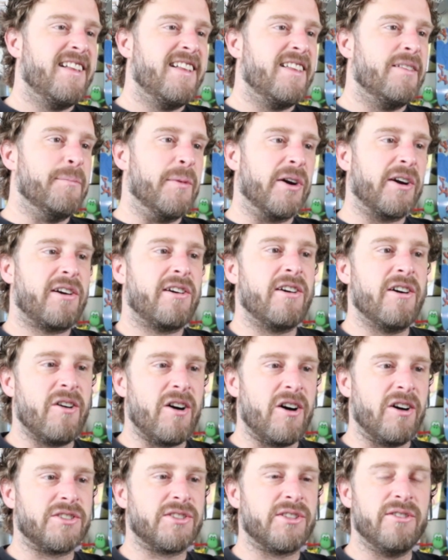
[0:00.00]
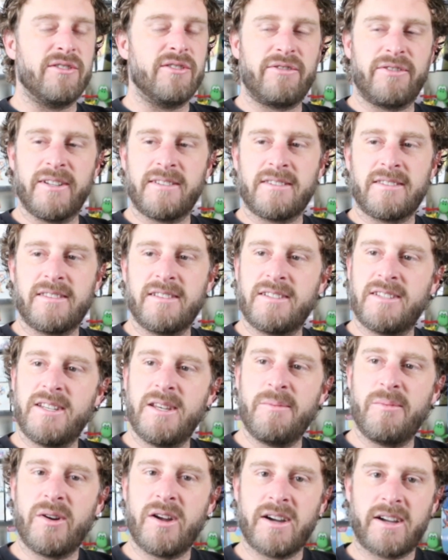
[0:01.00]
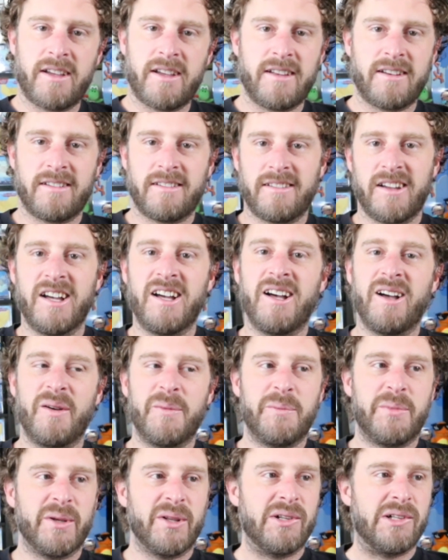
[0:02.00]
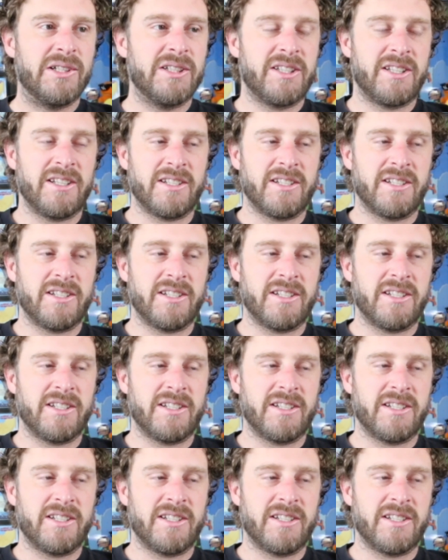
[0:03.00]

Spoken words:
Murkrow also fits the Team Rocket build.